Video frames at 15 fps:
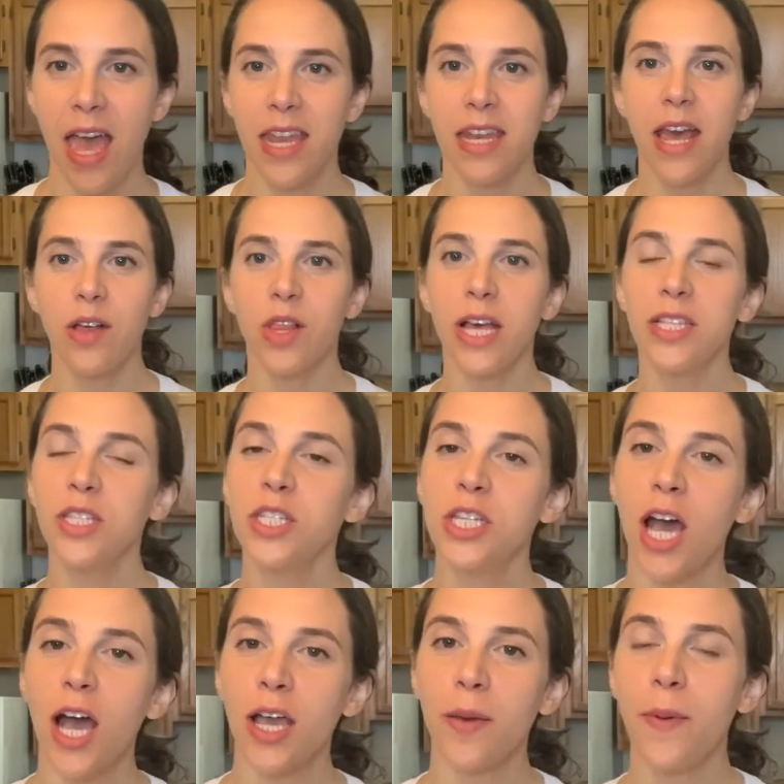Now let's
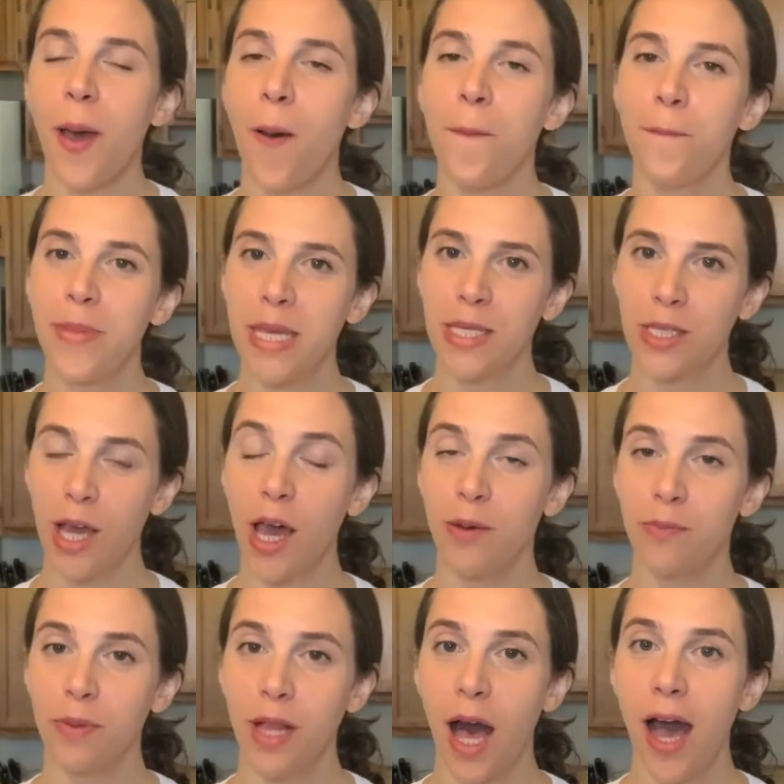talk about mise en
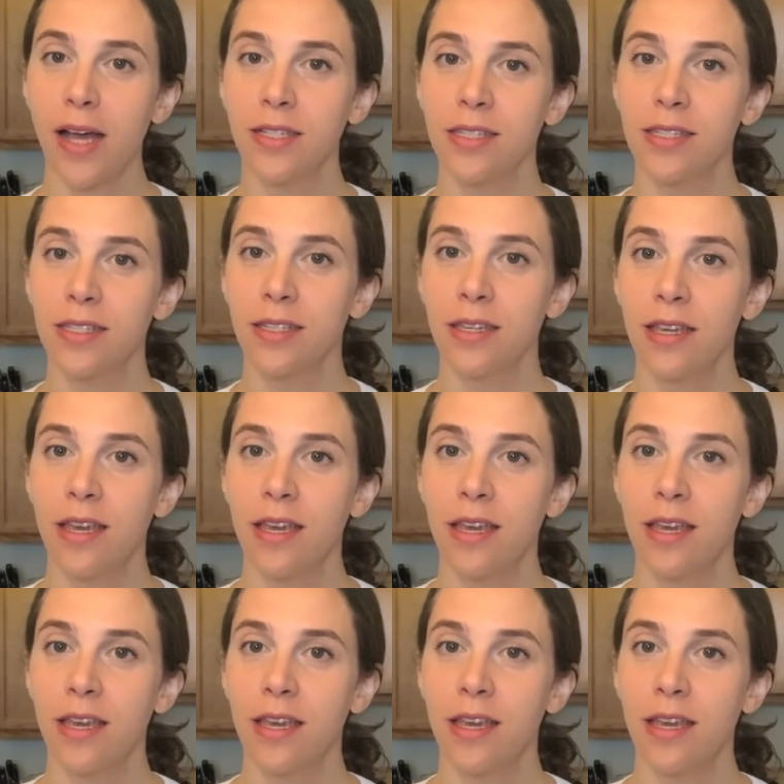place.